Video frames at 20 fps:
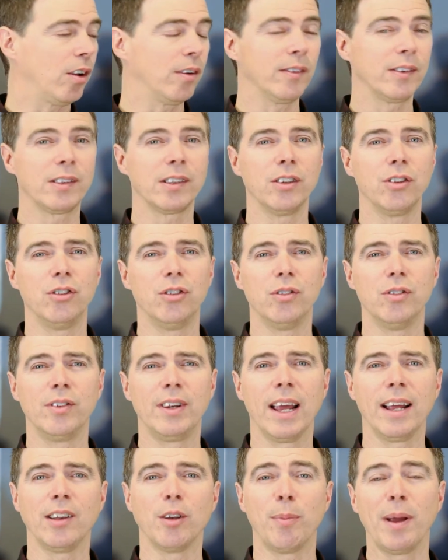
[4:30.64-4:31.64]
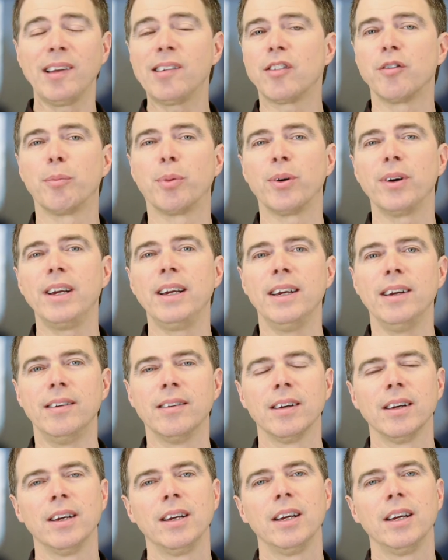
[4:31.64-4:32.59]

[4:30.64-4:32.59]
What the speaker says: All of a sudden you get the best of breed